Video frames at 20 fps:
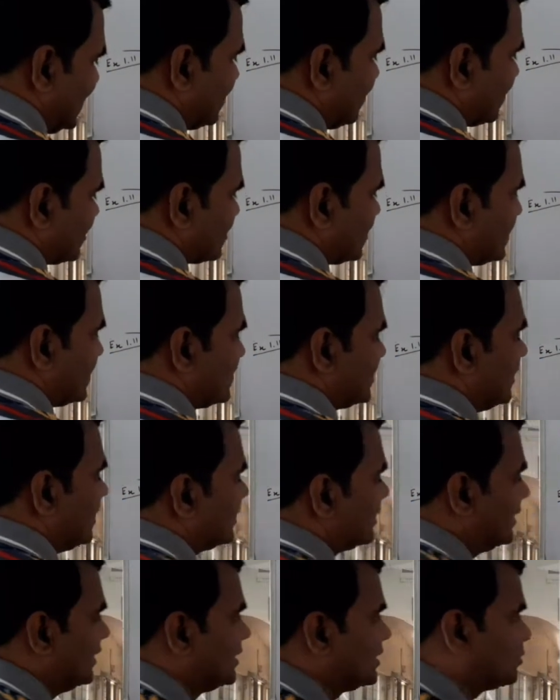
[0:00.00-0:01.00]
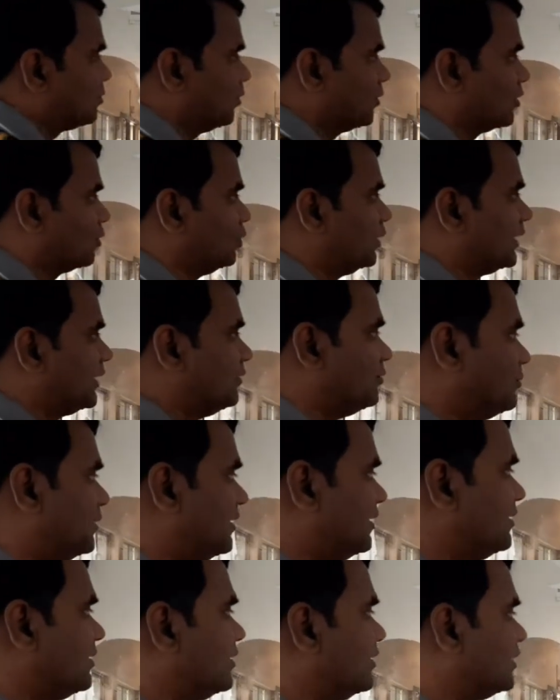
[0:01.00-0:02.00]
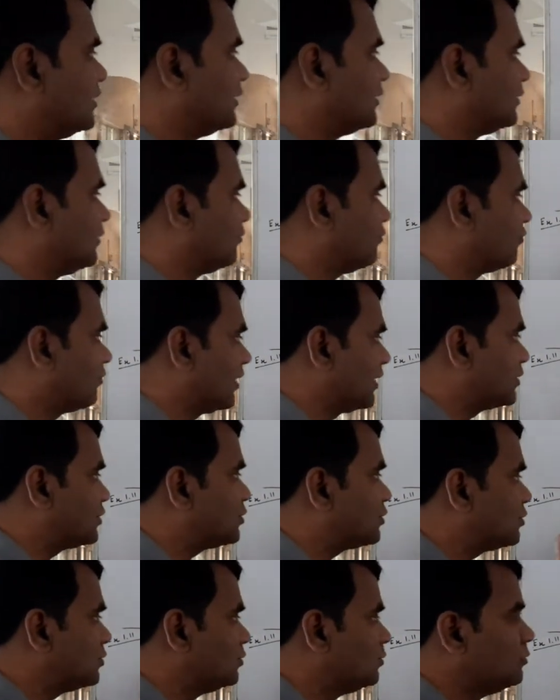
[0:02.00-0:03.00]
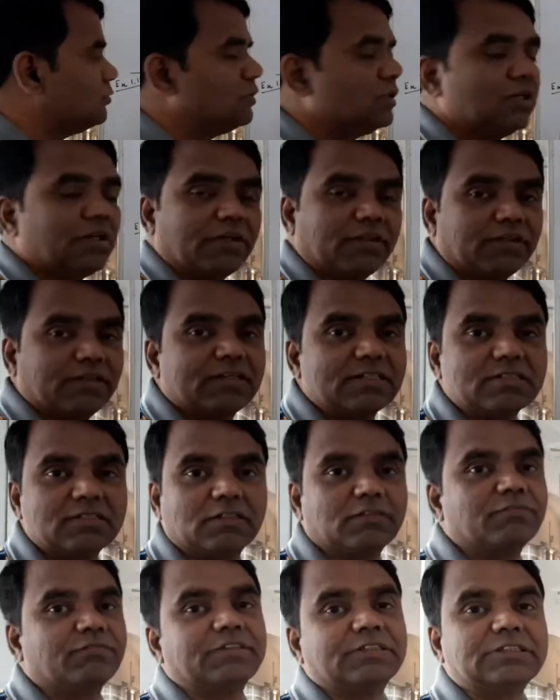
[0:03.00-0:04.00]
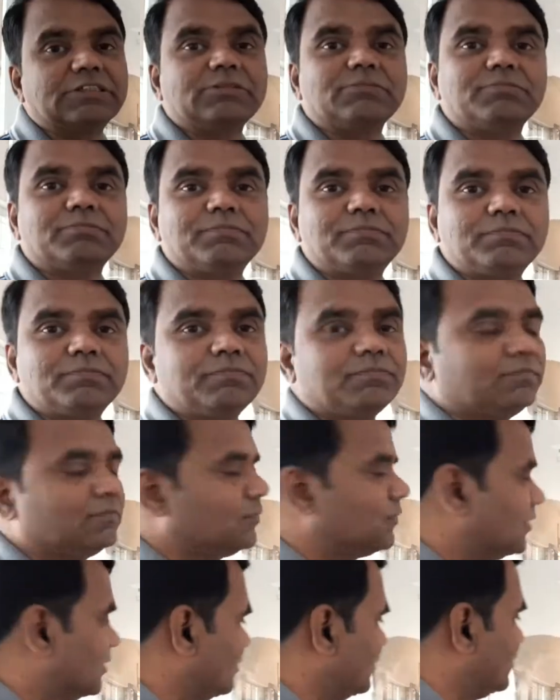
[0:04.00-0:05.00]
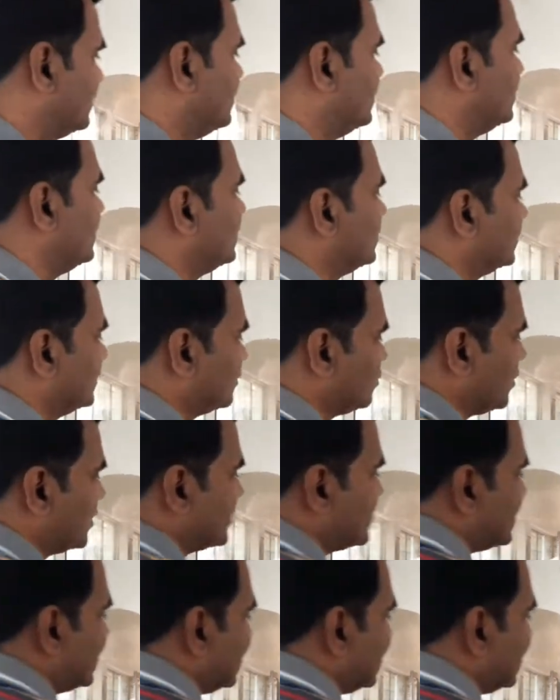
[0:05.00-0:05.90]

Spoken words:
dot delta S1 will give me the flux through that surface. Then what is the